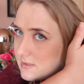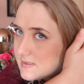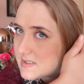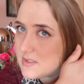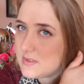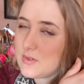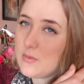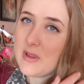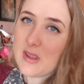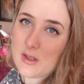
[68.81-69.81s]
Just
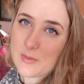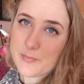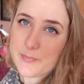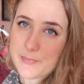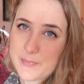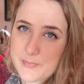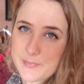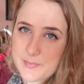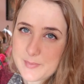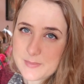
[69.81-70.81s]
not my hair.
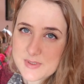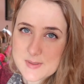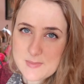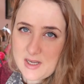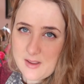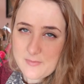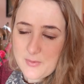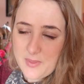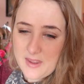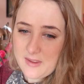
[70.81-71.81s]
Just my life,
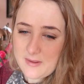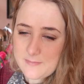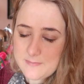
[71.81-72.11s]
not the hair.